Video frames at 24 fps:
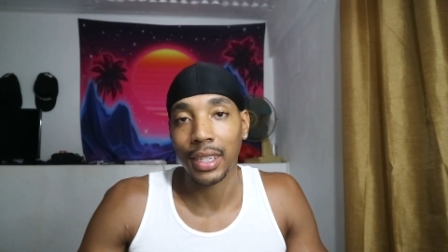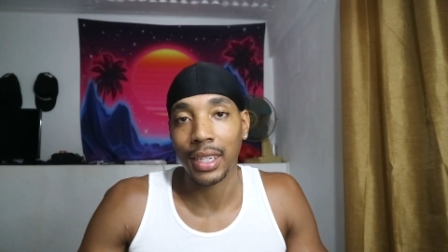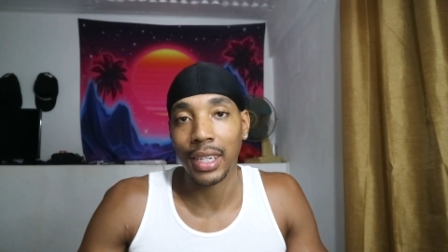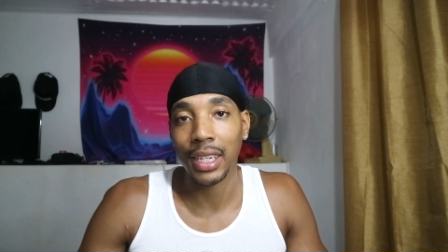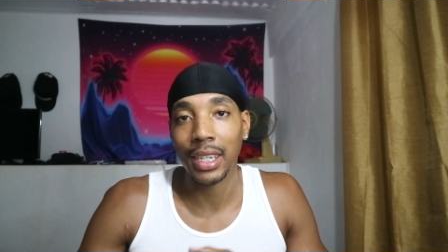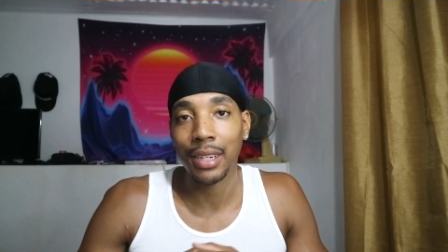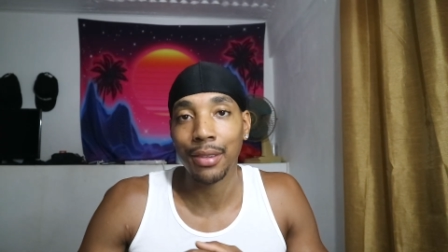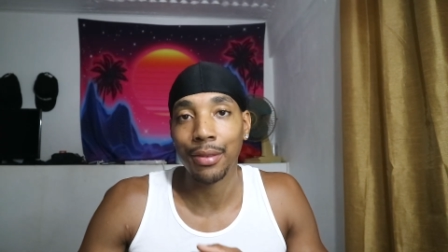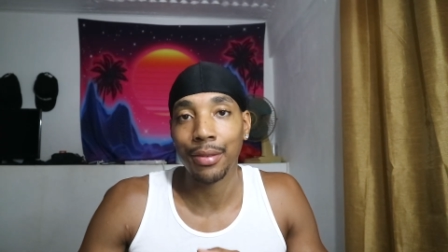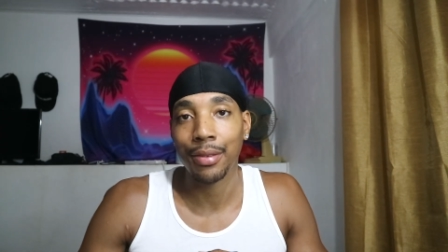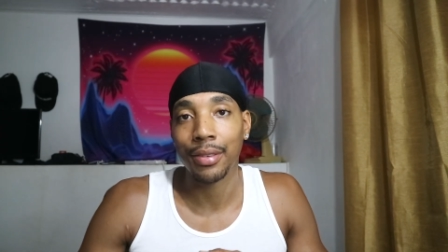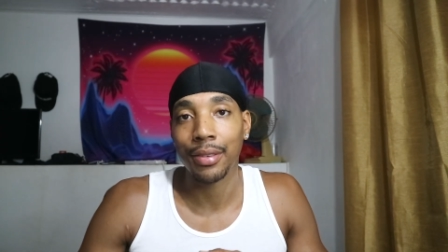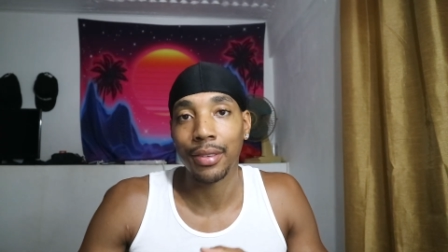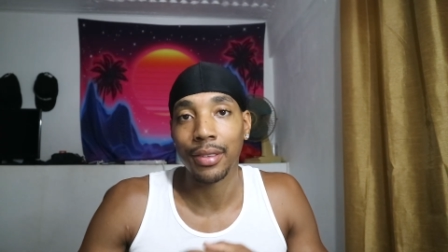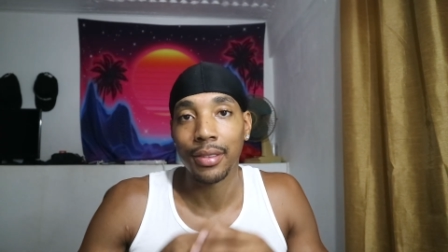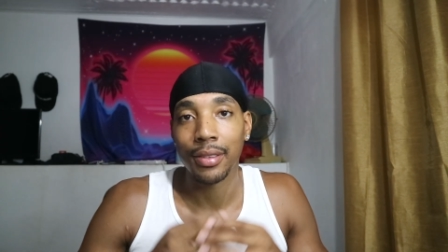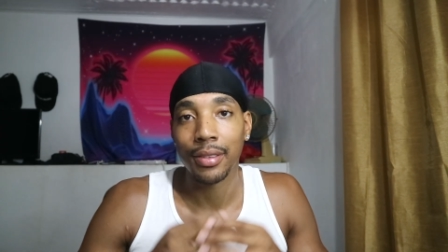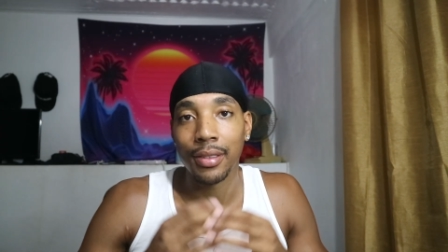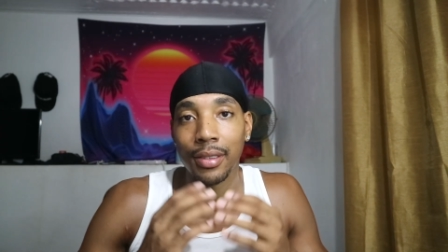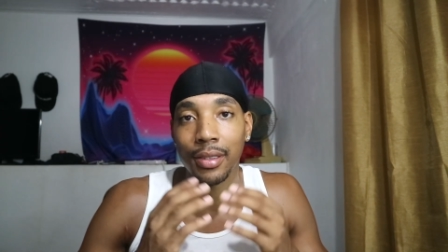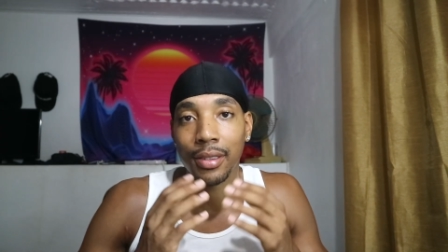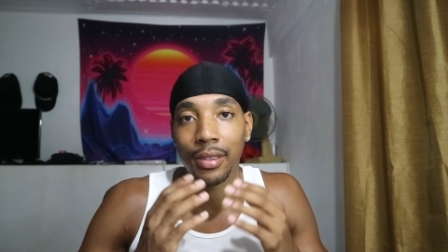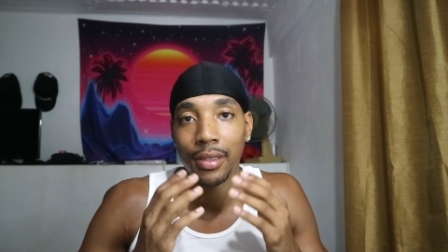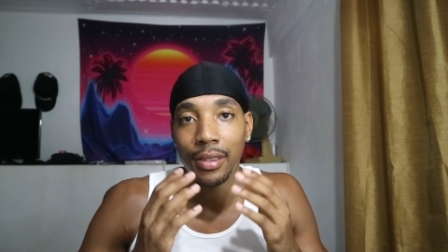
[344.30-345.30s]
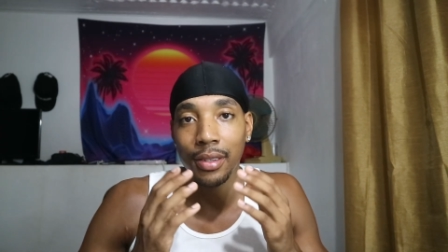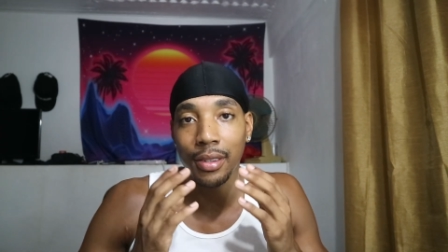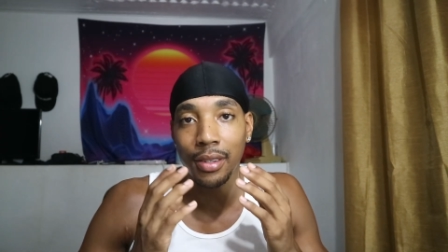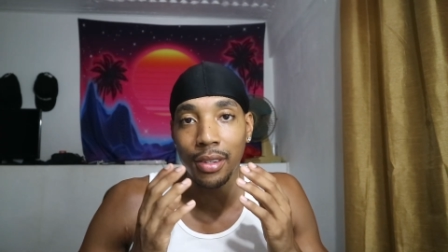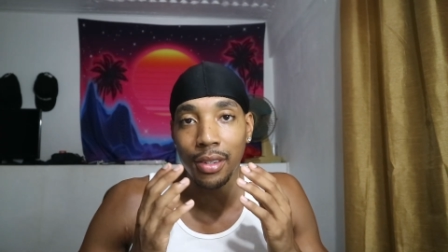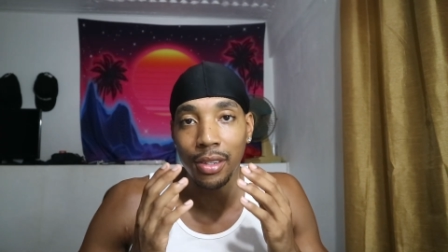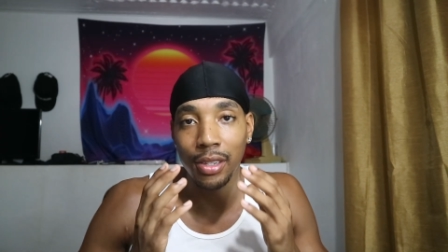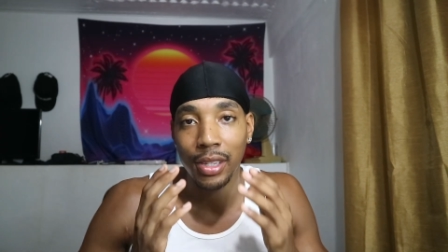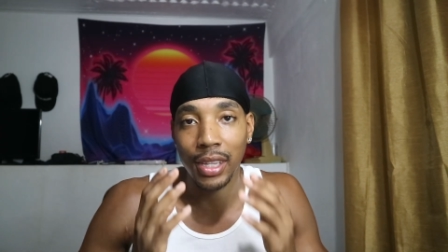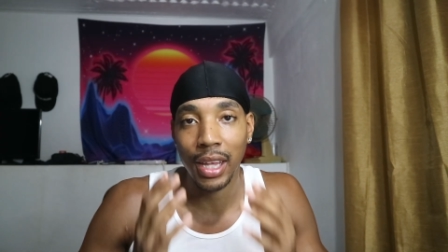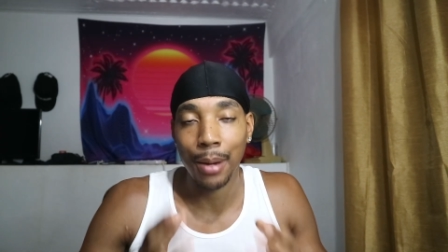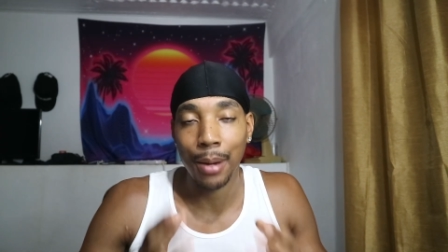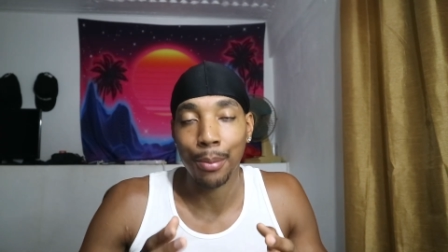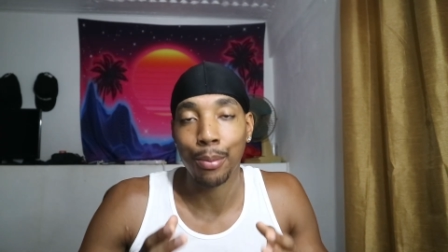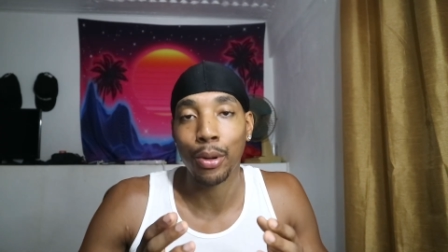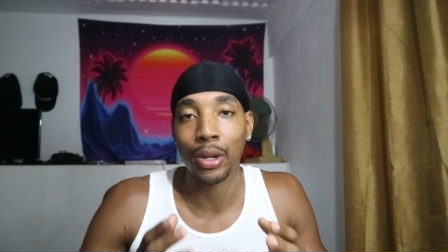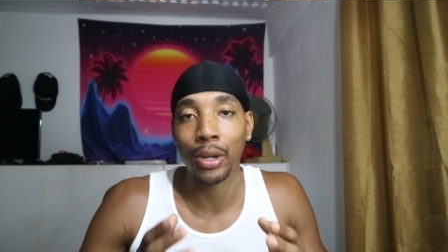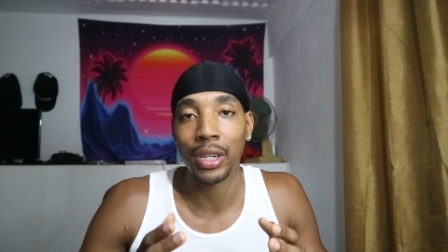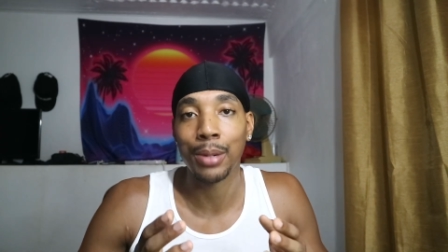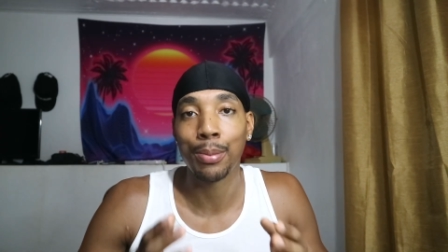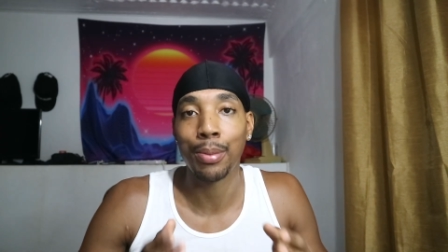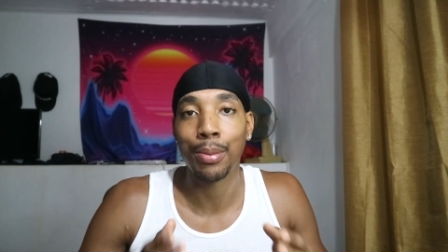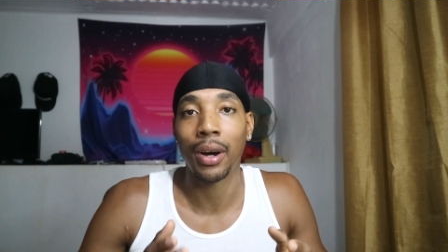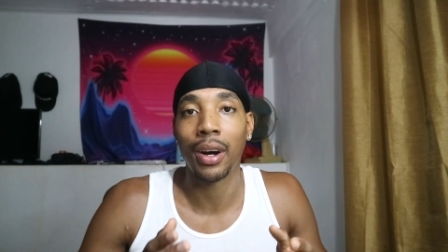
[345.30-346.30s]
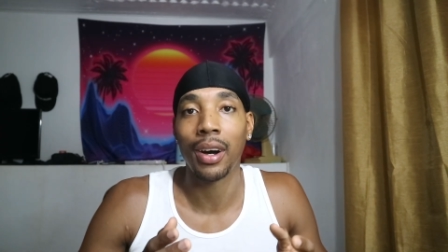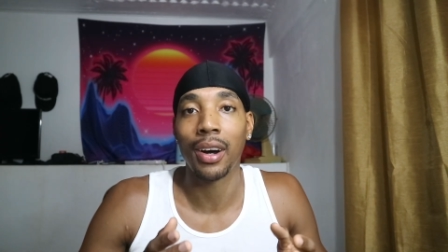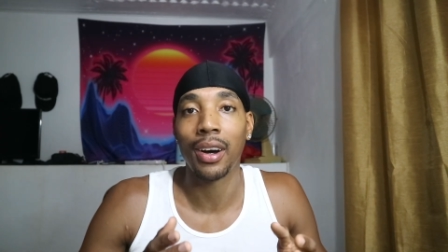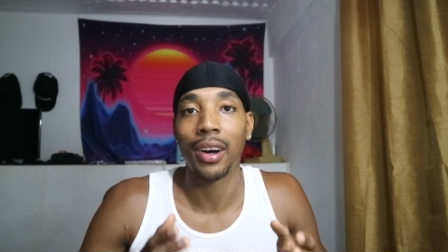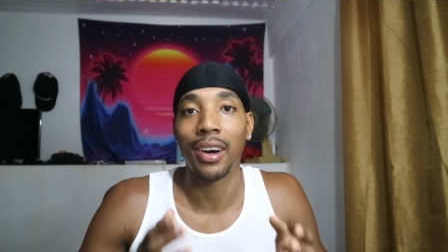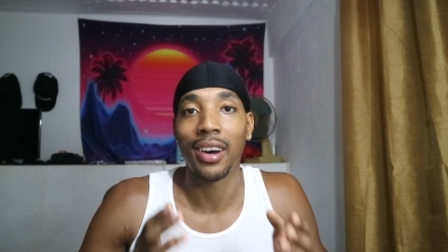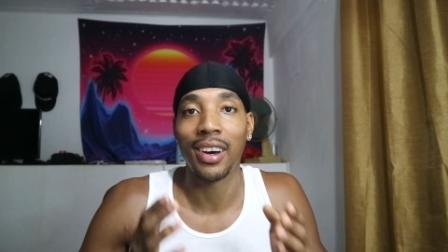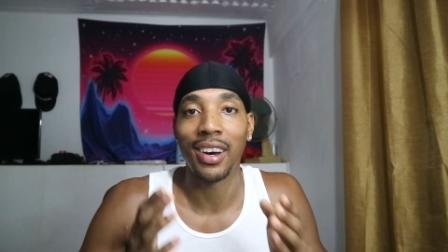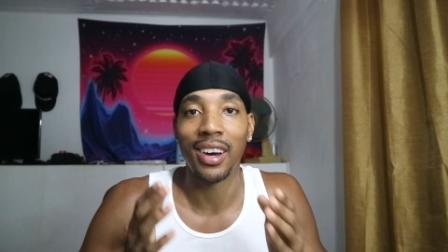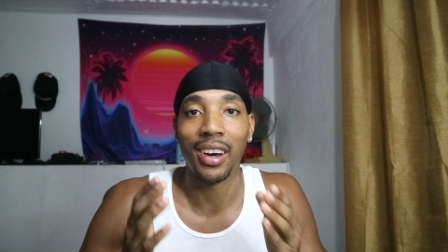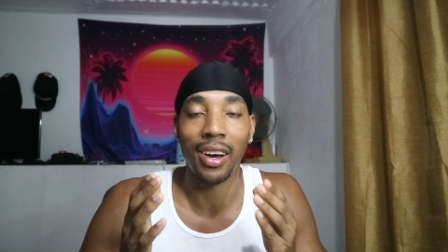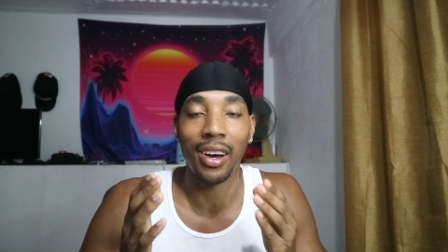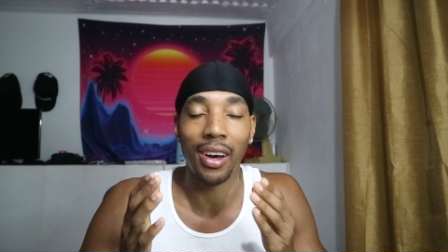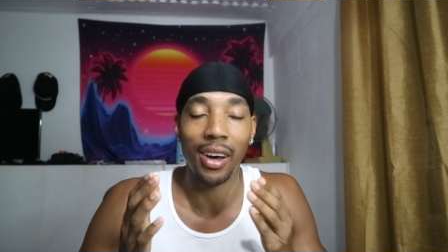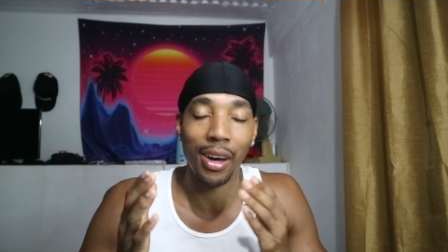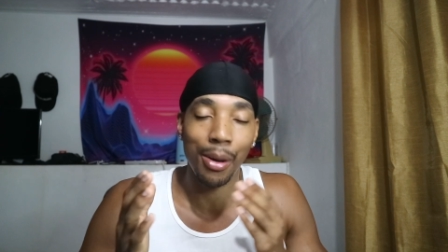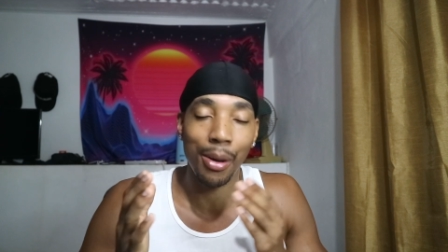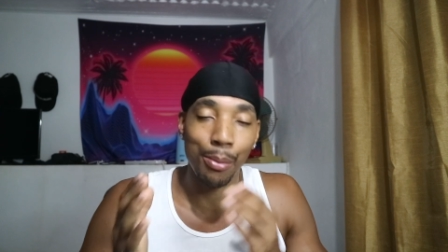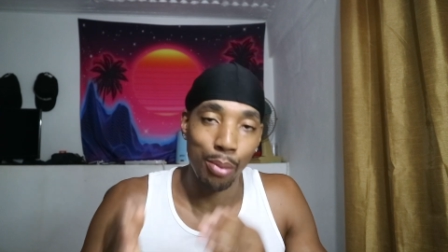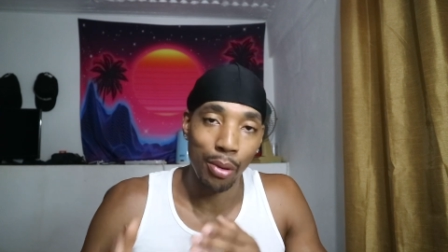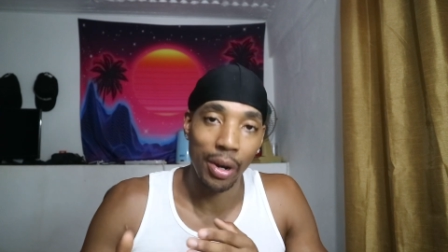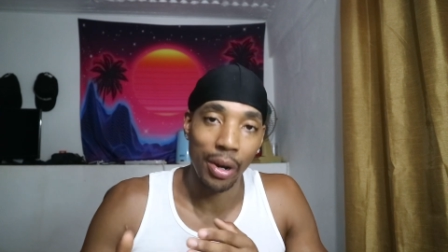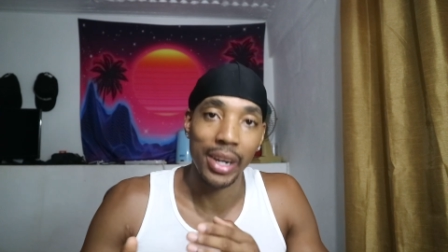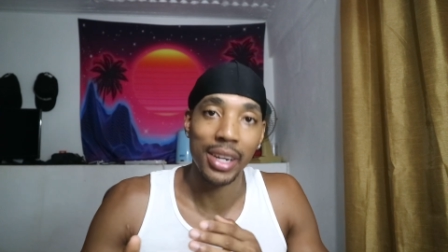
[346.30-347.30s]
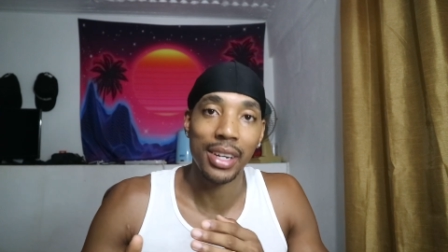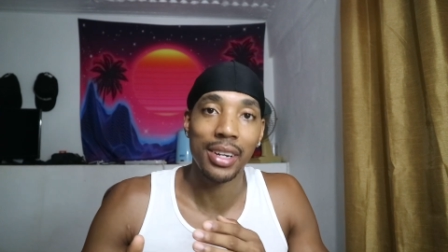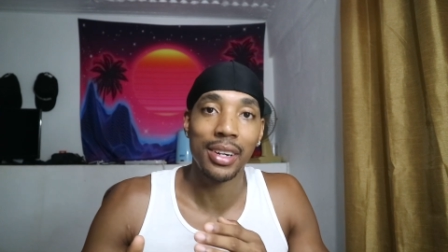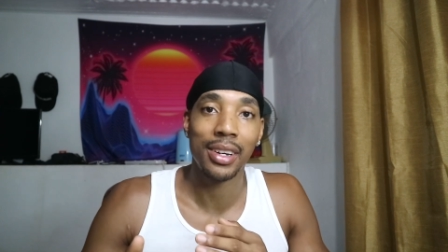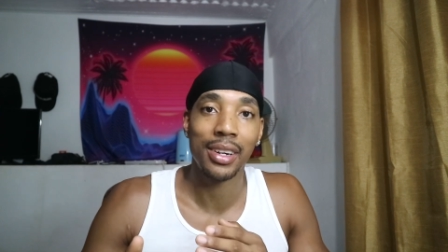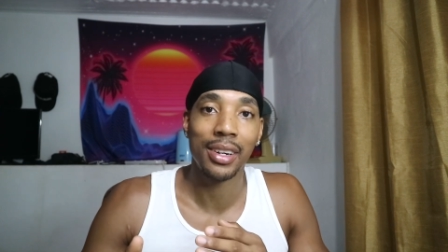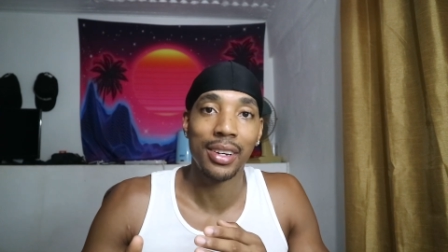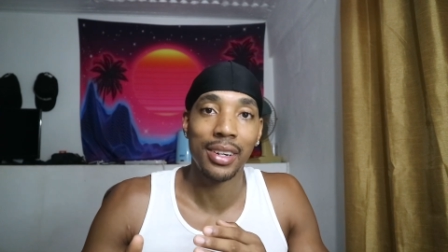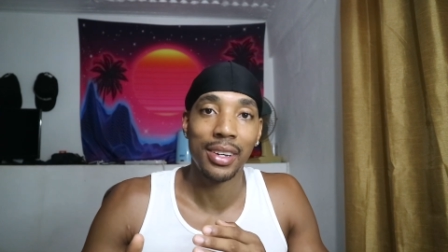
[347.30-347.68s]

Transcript: give that body part a break.